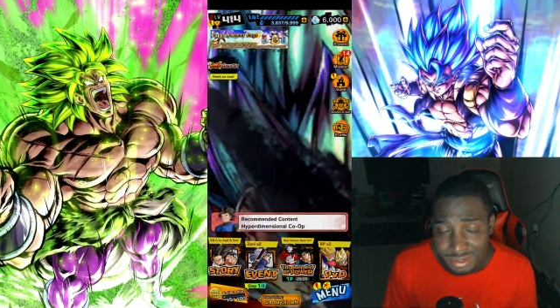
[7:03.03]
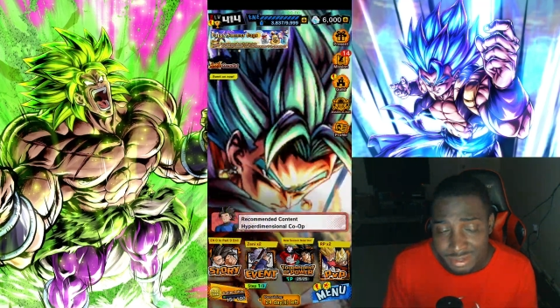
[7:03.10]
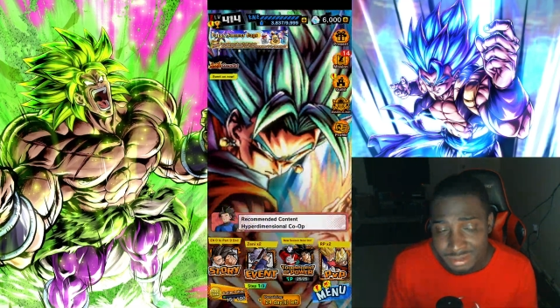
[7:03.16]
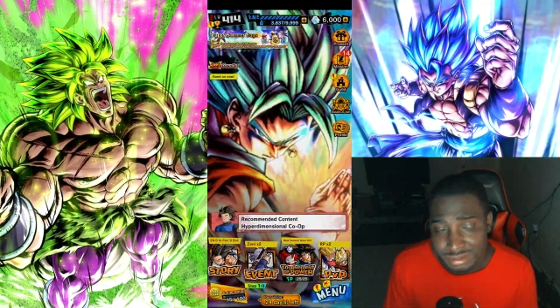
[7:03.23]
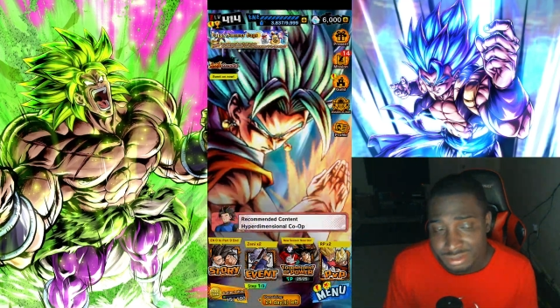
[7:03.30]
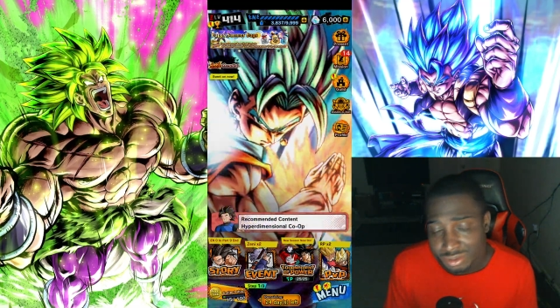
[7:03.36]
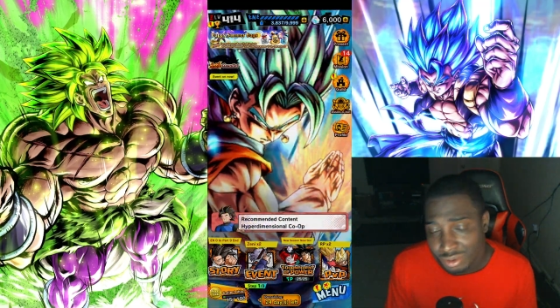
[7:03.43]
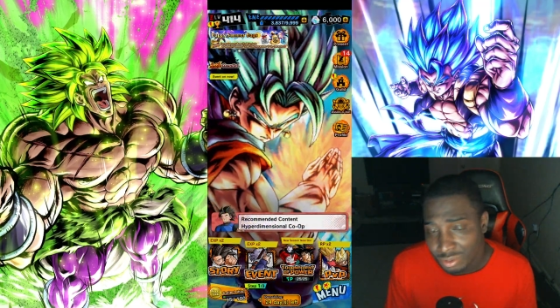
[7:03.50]

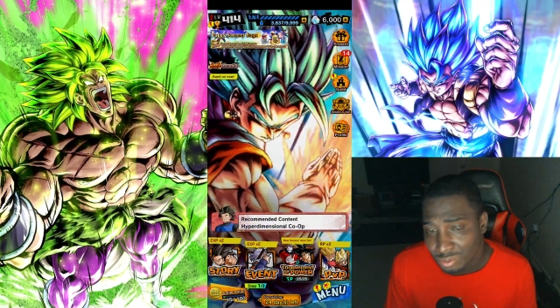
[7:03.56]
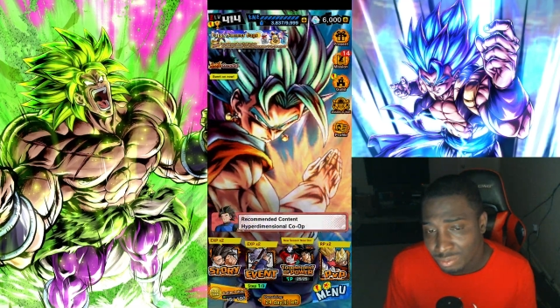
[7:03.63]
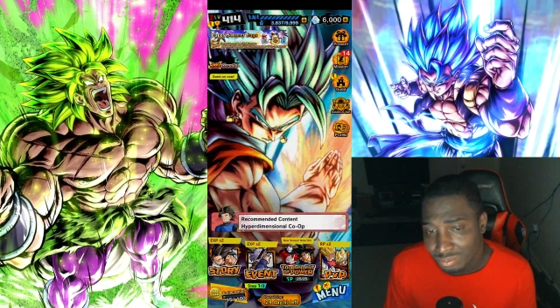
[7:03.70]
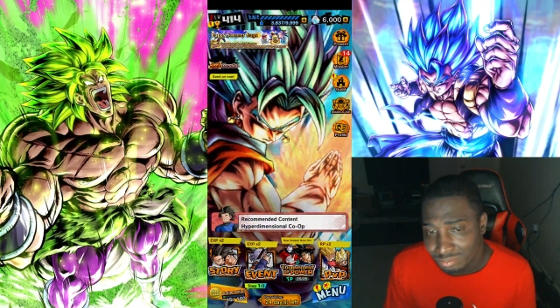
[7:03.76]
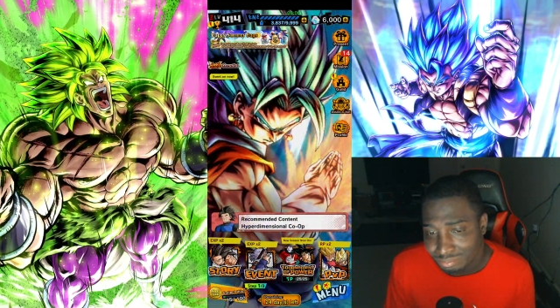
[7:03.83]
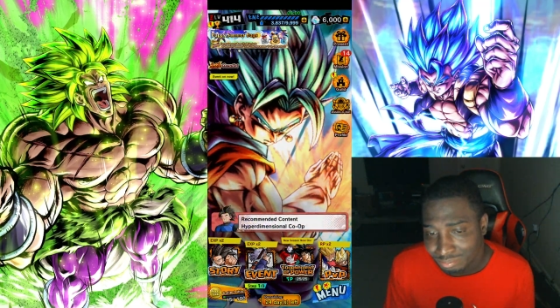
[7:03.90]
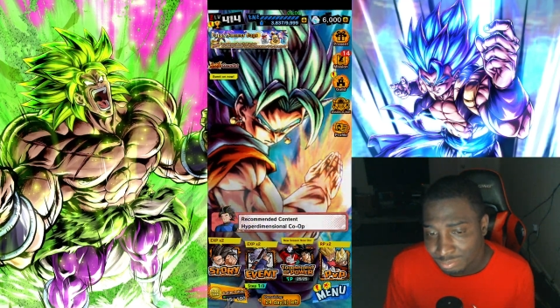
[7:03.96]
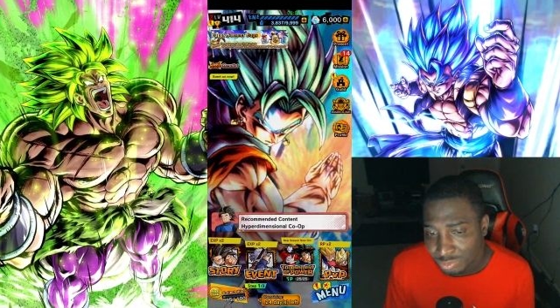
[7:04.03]
So
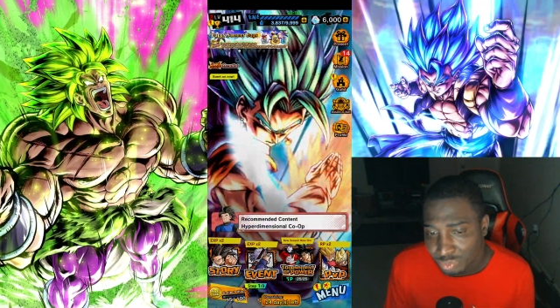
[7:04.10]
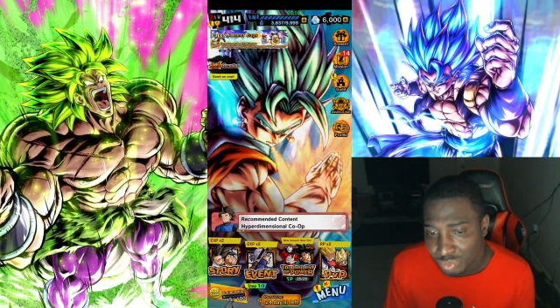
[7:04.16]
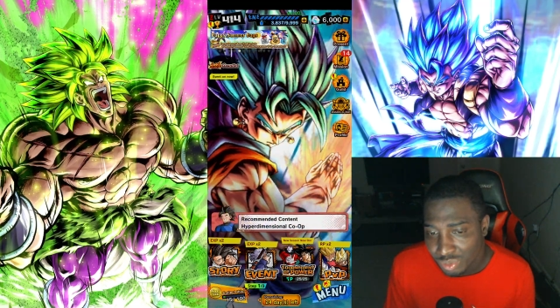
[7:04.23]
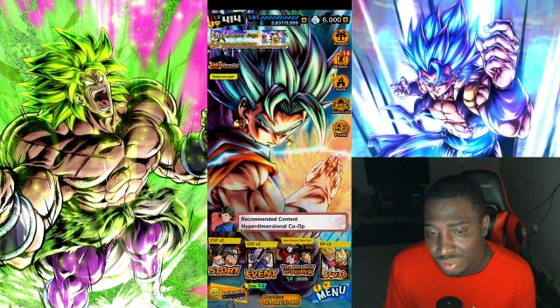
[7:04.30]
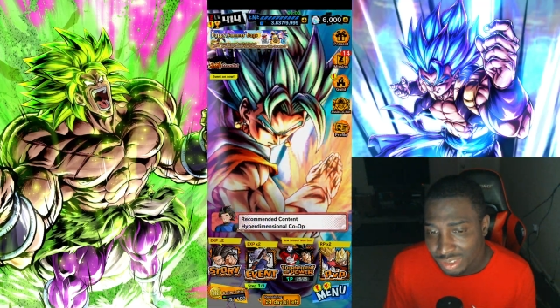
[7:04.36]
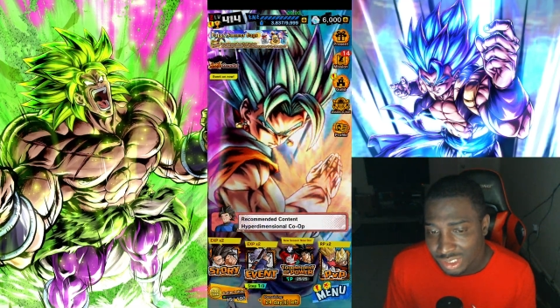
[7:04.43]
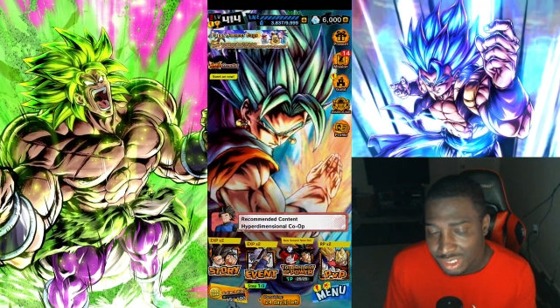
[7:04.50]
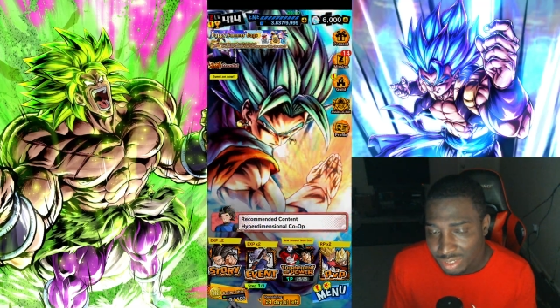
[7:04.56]

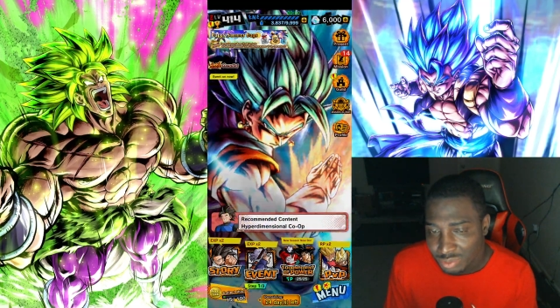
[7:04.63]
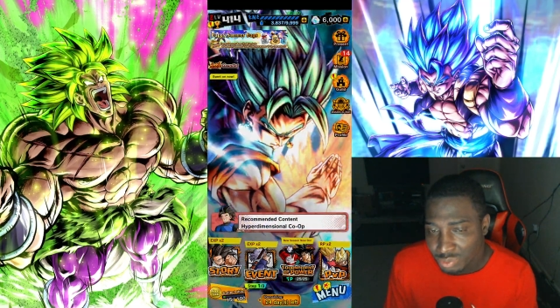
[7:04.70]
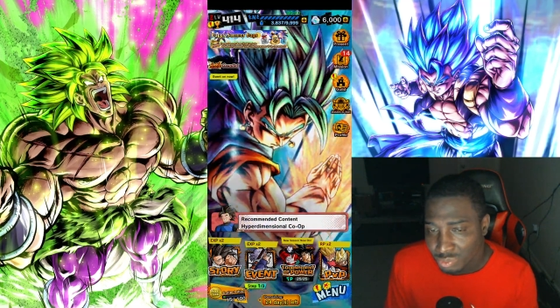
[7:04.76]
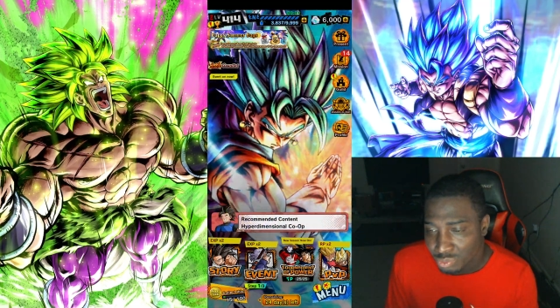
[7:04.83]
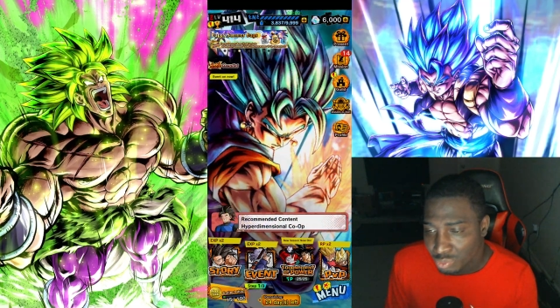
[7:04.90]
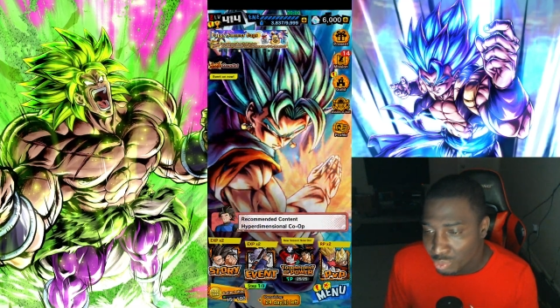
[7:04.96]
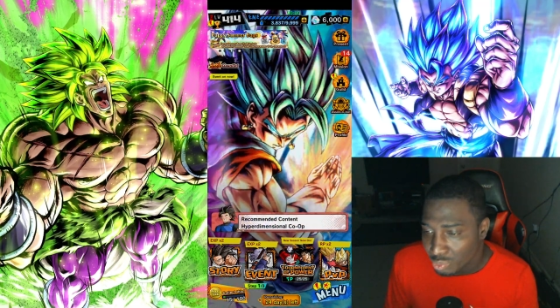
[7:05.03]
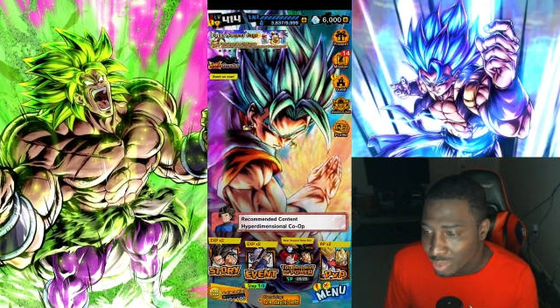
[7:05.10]
we'll see
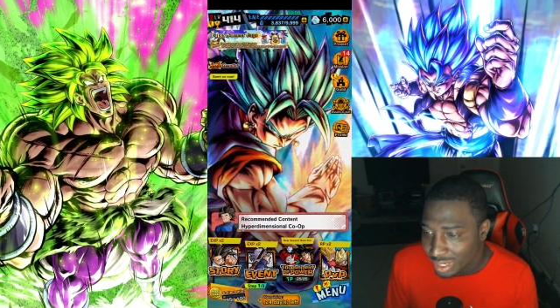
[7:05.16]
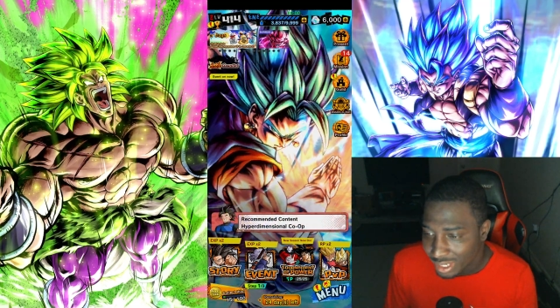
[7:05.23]
who it